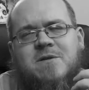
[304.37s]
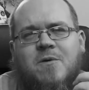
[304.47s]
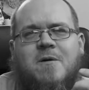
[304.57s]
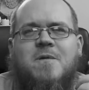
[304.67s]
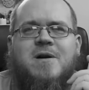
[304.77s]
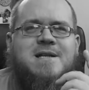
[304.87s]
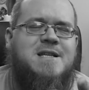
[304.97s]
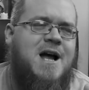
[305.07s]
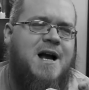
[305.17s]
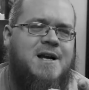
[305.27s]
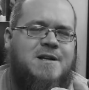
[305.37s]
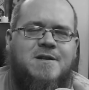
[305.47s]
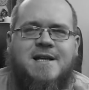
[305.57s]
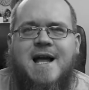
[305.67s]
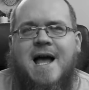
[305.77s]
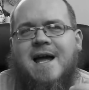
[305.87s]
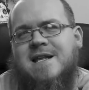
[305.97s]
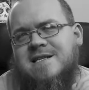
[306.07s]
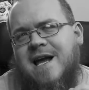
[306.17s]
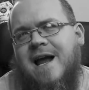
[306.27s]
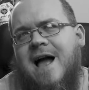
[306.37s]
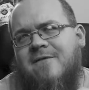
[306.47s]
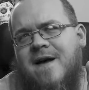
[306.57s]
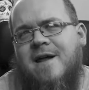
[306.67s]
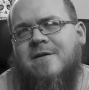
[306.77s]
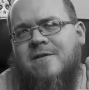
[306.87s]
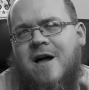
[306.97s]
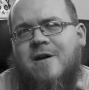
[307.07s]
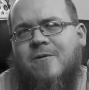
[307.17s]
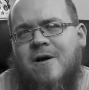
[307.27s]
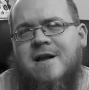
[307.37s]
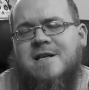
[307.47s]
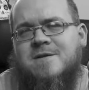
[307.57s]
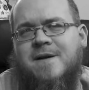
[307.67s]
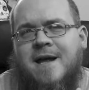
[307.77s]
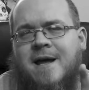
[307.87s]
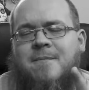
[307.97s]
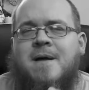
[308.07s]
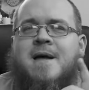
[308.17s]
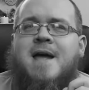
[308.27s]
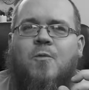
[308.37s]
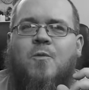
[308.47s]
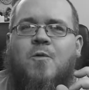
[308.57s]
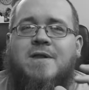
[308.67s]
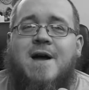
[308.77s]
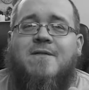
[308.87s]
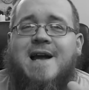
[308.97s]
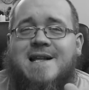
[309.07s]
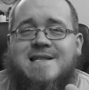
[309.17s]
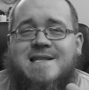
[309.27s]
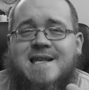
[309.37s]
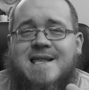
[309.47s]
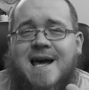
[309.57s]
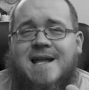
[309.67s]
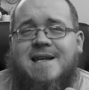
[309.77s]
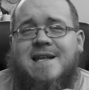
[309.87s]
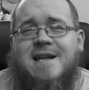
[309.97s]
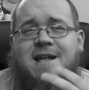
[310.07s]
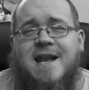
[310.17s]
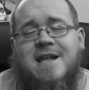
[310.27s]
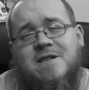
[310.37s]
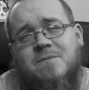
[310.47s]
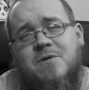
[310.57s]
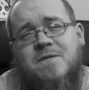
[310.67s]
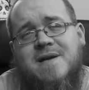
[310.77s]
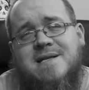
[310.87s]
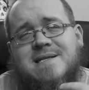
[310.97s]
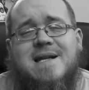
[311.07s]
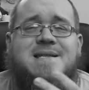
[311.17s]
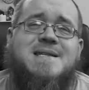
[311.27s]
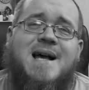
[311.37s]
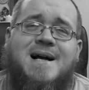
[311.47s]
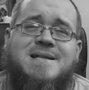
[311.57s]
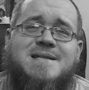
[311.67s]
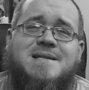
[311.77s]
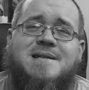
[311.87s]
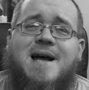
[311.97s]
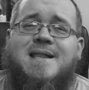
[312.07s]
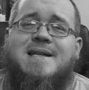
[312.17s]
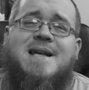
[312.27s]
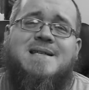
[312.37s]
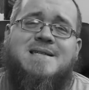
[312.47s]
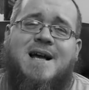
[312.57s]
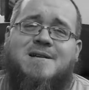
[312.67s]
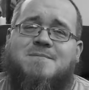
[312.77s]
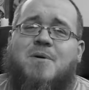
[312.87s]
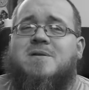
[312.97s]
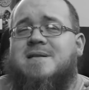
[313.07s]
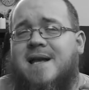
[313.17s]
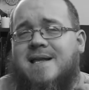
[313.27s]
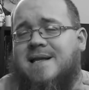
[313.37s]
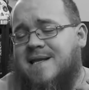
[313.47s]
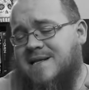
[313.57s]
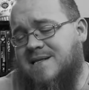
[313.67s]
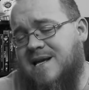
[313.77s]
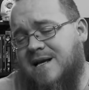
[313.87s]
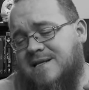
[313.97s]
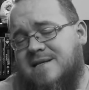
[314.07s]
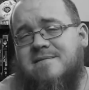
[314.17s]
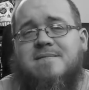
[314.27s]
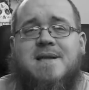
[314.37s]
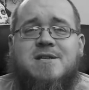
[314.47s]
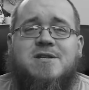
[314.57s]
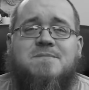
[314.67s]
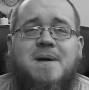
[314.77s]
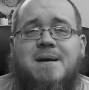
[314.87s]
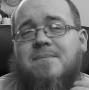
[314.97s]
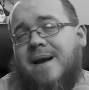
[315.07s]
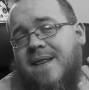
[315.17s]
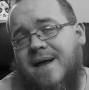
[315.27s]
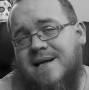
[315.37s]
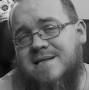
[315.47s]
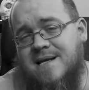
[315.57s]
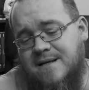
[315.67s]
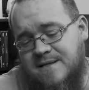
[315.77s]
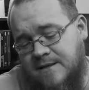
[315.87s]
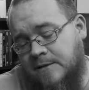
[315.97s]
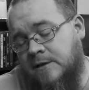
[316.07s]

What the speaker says: the one where he's talking with the guy and he's like, I've had a lot of run-ins with him. We'll never get to see that in any of the movies. That sucks. I think that sucks. Personally, I think that sucks. That's just me, but I think it sucks.